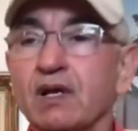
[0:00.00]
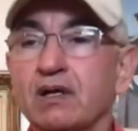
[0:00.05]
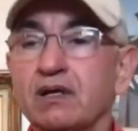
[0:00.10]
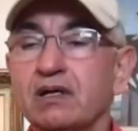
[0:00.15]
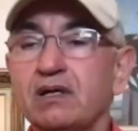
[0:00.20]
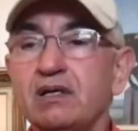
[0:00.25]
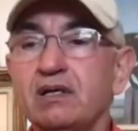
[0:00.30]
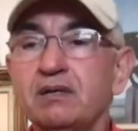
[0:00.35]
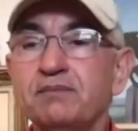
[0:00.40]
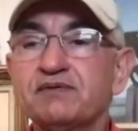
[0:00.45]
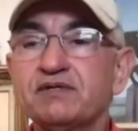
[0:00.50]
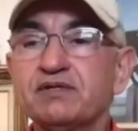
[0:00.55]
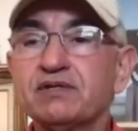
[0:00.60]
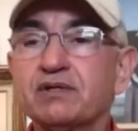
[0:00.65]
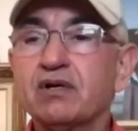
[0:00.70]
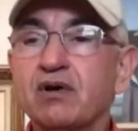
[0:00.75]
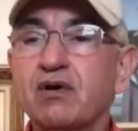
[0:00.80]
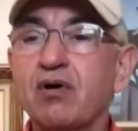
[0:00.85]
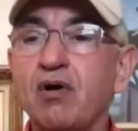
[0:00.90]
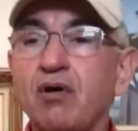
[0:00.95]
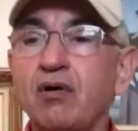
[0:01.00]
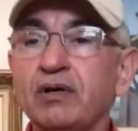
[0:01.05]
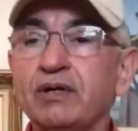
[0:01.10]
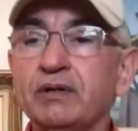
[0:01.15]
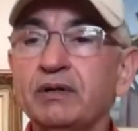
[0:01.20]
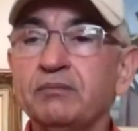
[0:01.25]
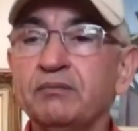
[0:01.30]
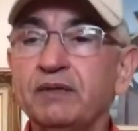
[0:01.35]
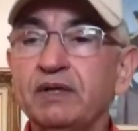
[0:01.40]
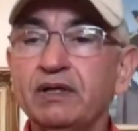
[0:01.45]
keeps
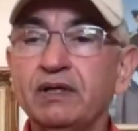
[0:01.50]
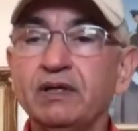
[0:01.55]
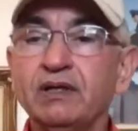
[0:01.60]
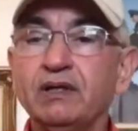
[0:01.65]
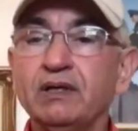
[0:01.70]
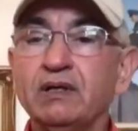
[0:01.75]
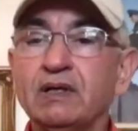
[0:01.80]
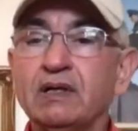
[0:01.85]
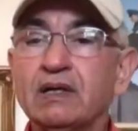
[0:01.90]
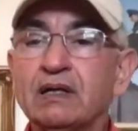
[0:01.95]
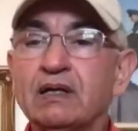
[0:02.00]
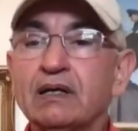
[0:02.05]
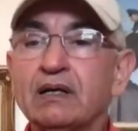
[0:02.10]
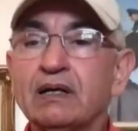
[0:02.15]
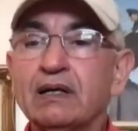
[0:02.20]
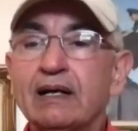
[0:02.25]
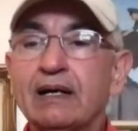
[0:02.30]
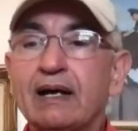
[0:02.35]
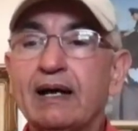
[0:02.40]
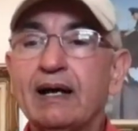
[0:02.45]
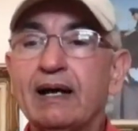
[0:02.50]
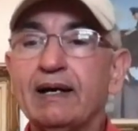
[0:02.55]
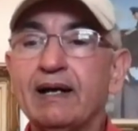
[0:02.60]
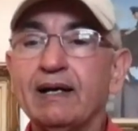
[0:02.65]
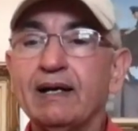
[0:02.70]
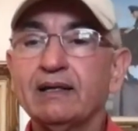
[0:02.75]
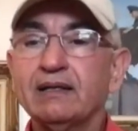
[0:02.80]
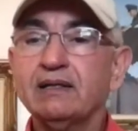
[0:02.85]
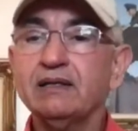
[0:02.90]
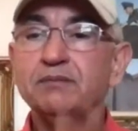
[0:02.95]
calling me, and
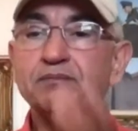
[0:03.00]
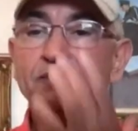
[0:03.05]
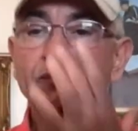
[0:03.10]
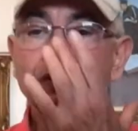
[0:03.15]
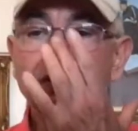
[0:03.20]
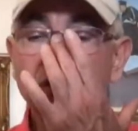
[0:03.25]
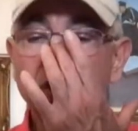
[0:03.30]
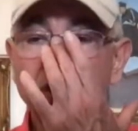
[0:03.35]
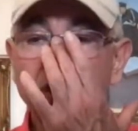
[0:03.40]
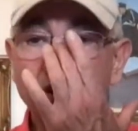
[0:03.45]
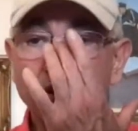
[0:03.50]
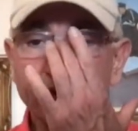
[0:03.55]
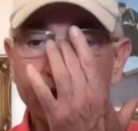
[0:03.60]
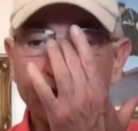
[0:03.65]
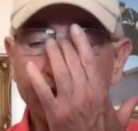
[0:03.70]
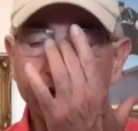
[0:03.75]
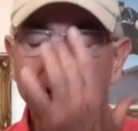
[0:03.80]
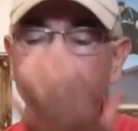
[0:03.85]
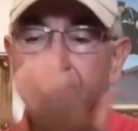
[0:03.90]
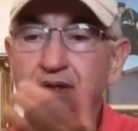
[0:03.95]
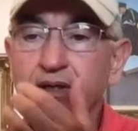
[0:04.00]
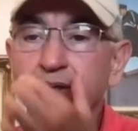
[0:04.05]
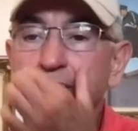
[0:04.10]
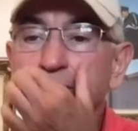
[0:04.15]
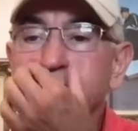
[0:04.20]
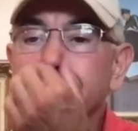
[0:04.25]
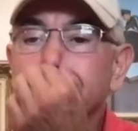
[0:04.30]
I keep talking